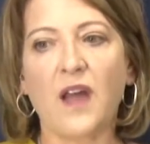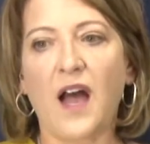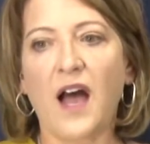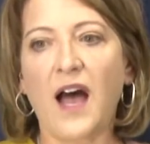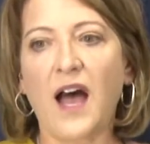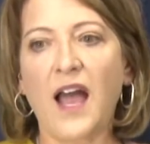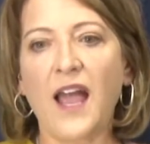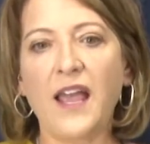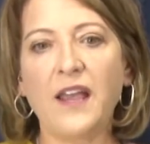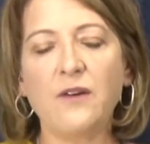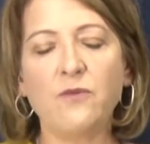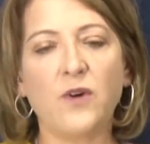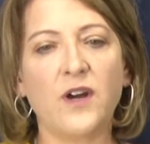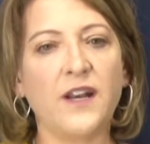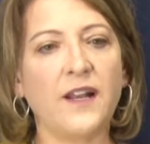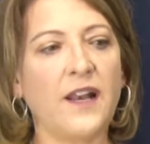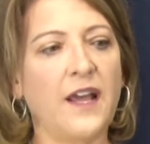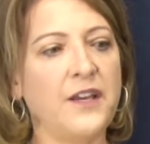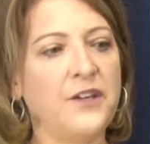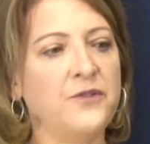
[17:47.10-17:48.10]
I want
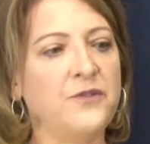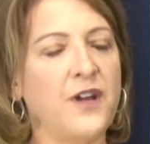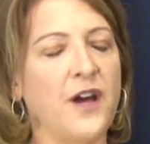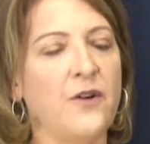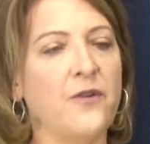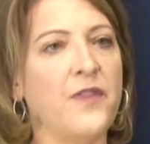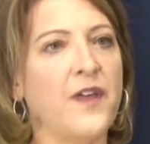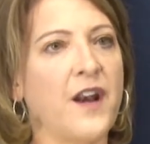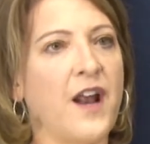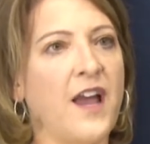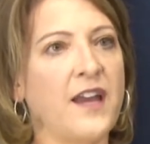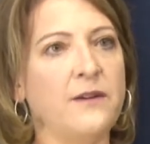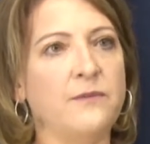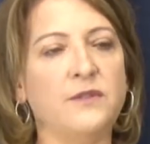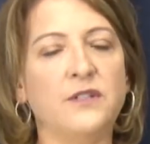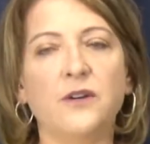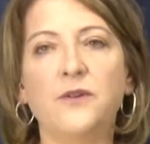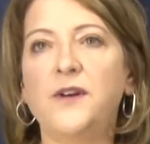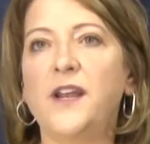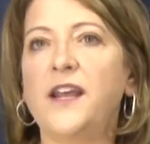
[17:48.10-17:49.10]
to let you know that I am
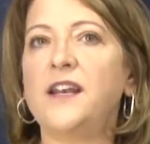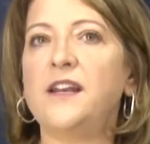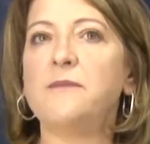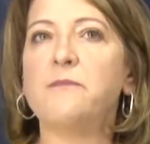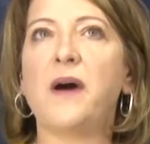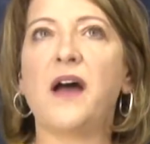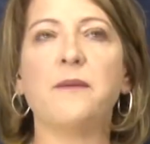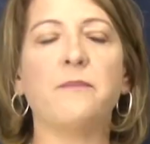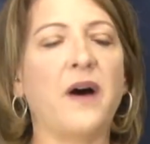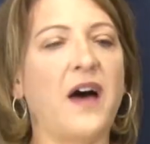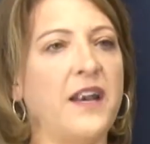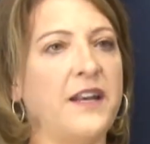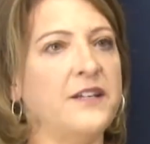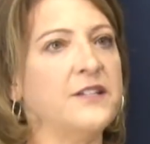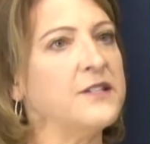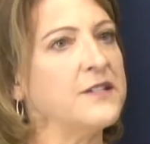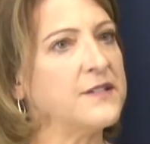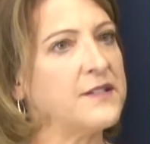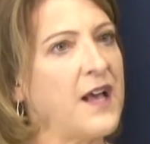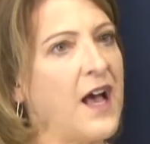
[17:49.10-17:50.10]
donating my body
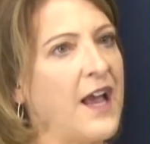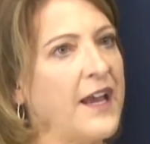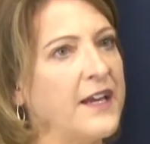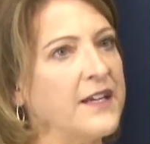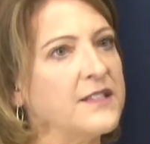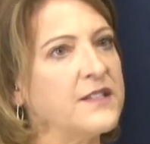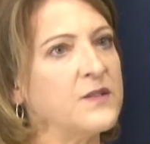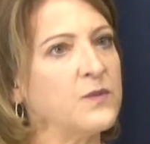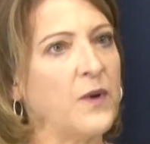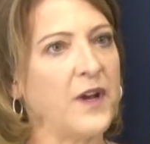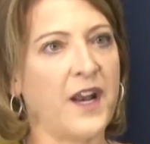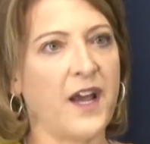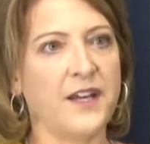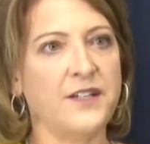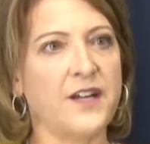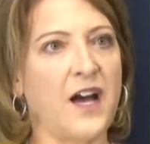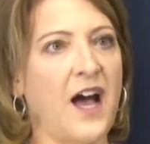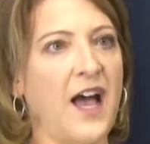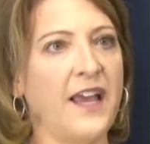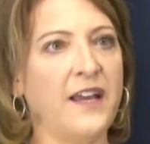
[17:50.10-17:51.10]
to science when I
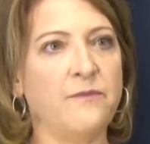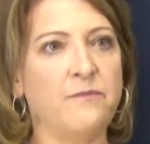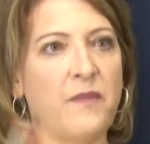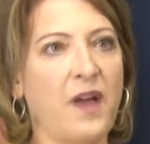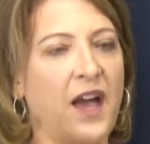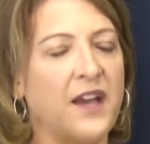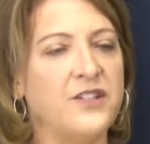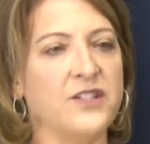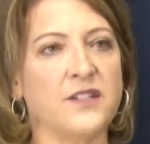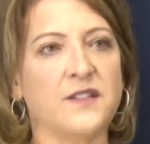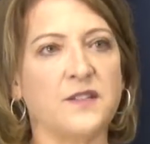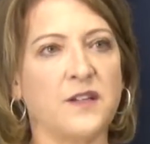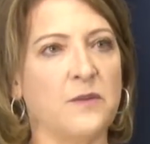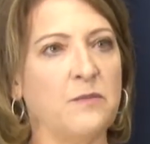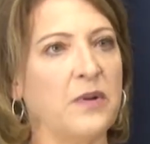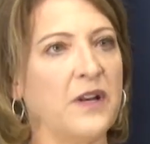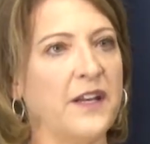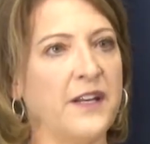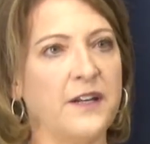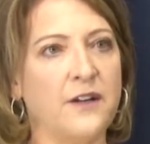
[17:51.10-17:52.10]
die. I just
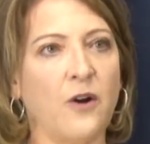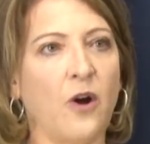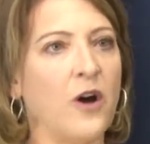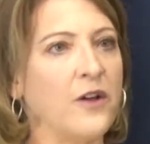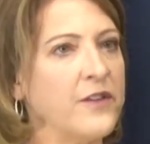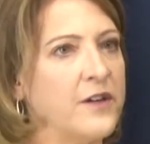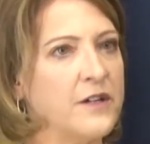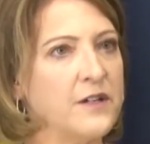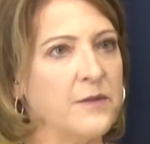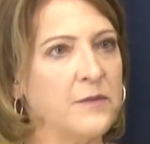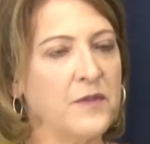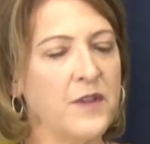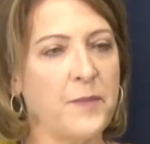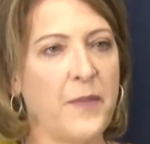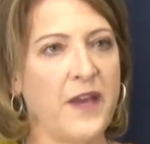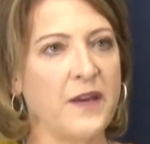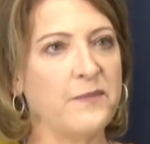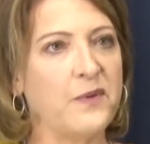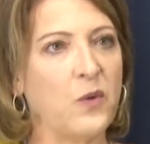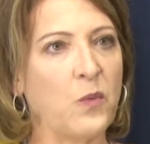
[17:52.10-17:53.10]
completed all the, the
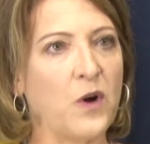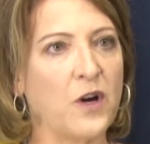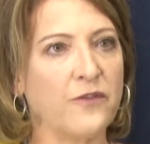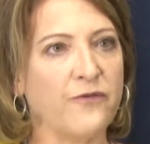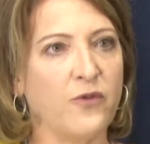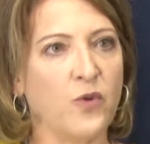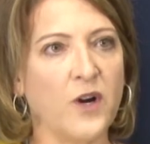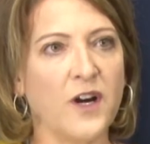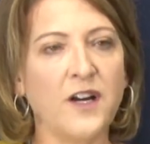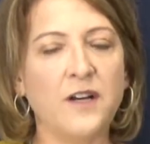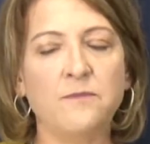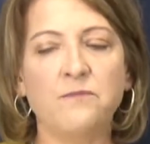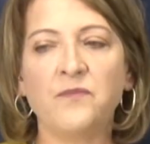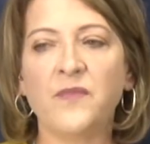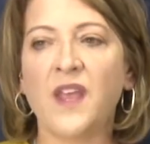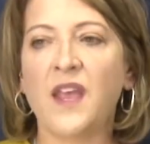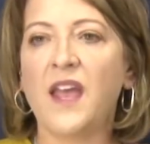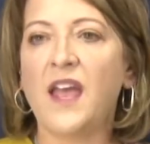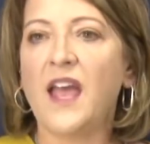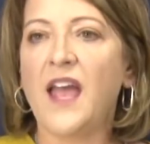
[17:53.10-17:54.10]
paperwork for it.
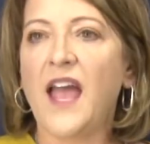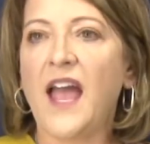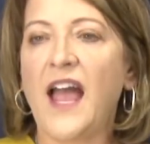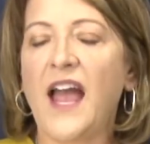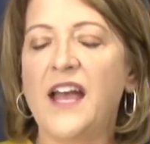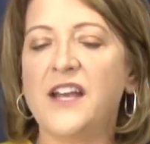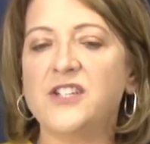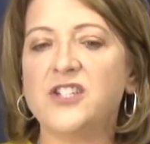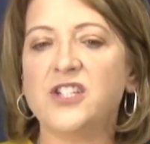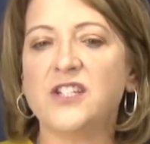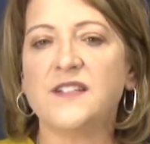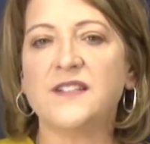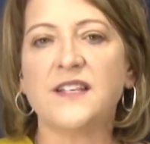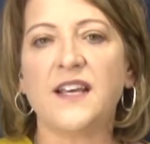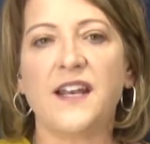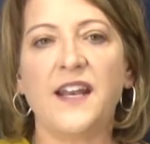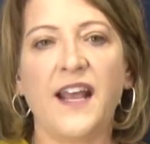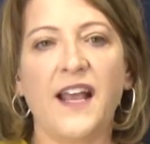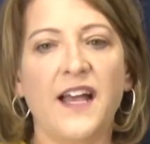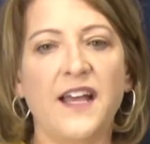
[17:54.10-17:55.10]
And she
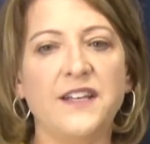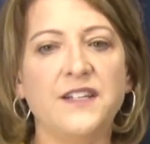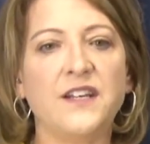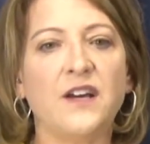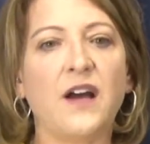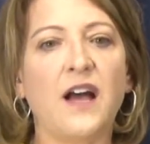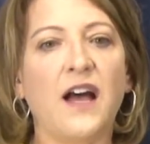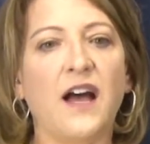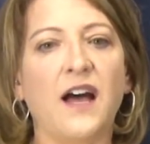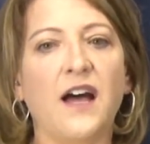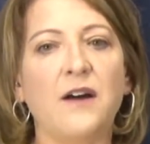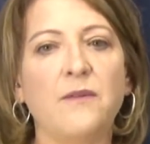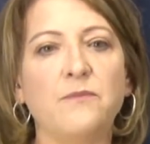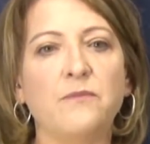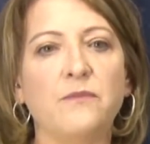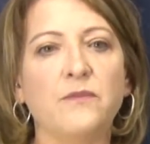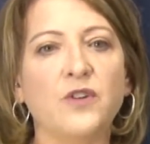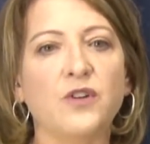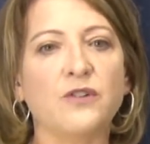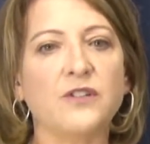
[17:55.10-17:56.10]
said, and
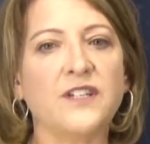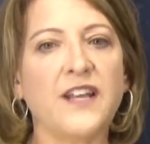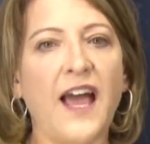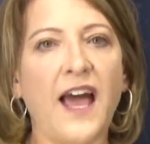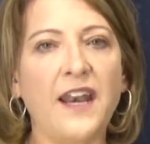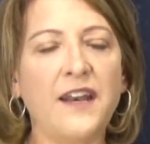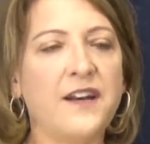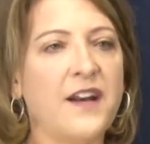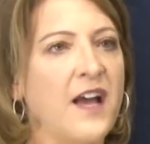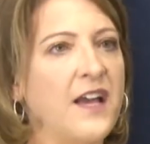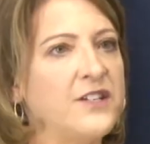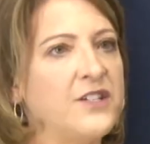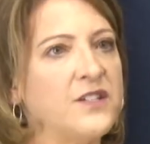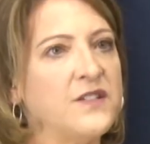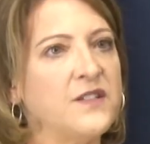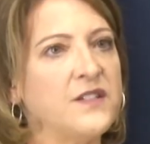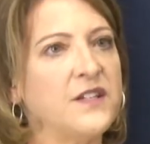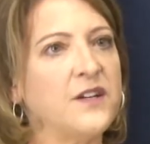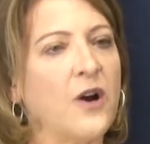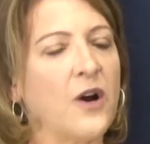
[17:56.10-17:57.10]
um, your dad and I
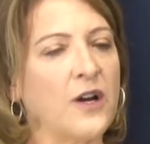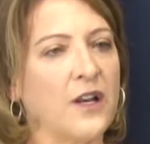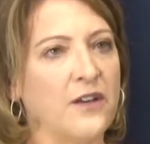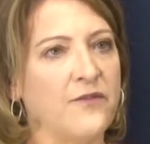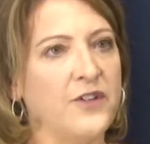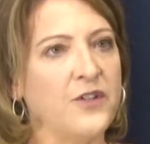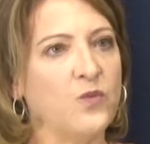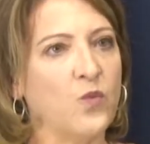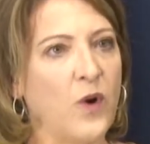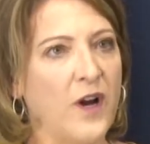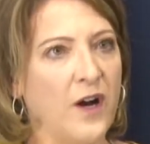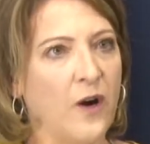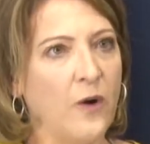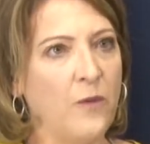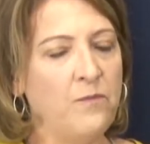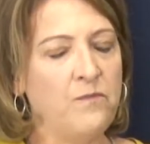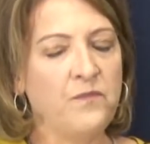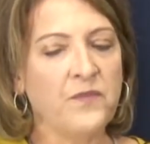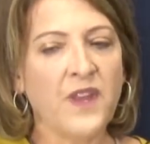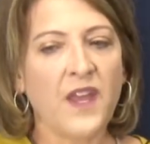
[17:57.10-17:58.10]
just did our living
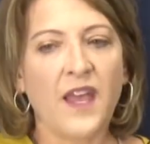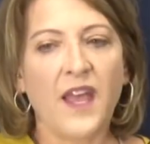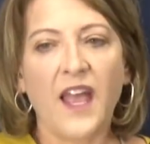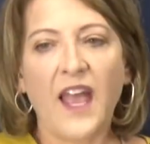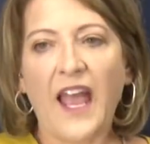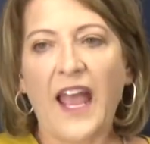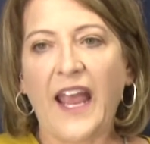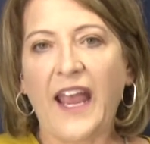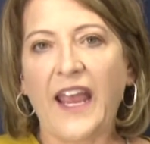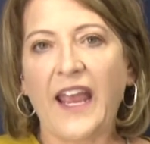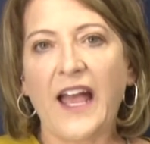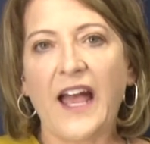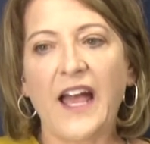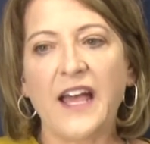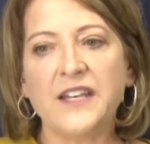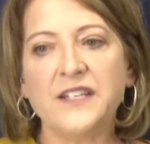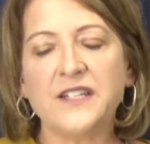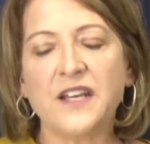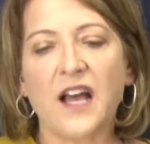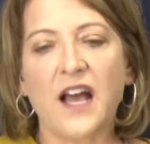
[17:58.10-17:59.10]
will,
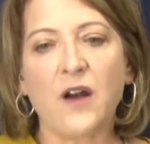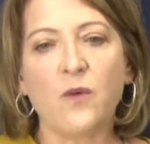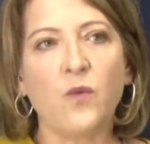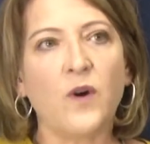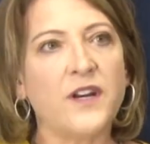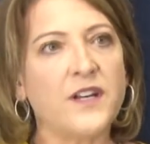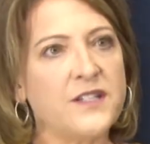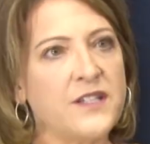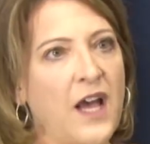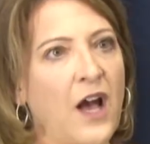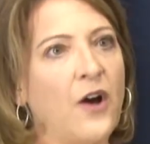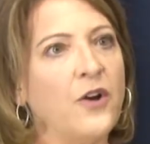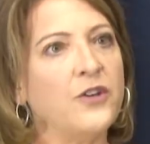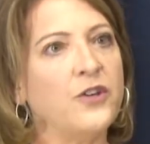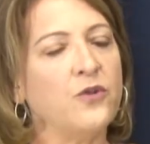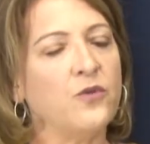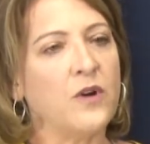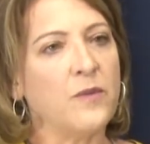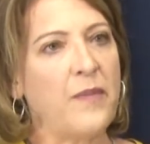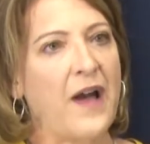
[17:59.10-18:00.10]
and I want to tell
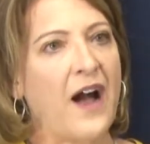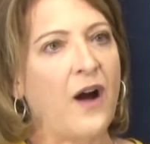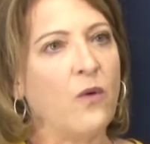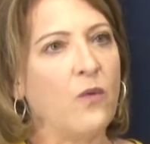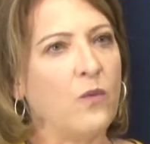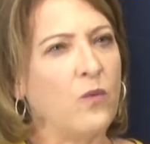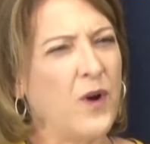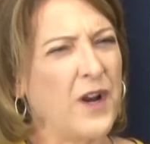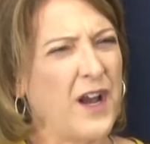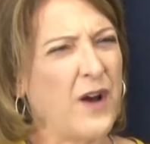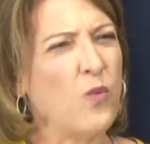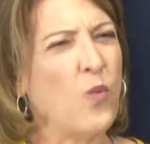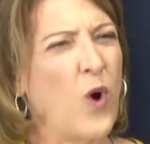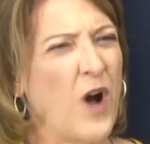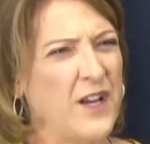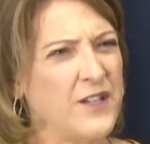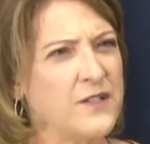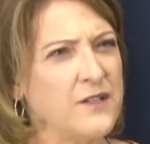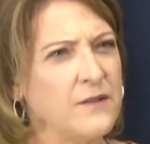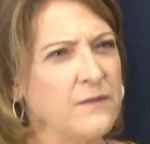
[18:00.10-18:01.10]
you about what I
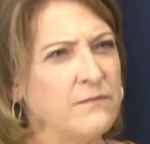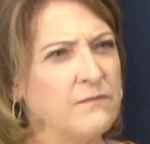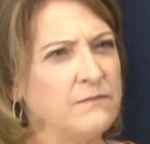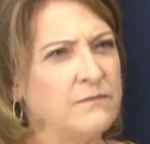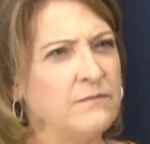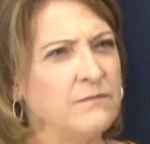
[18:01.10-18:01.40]
want.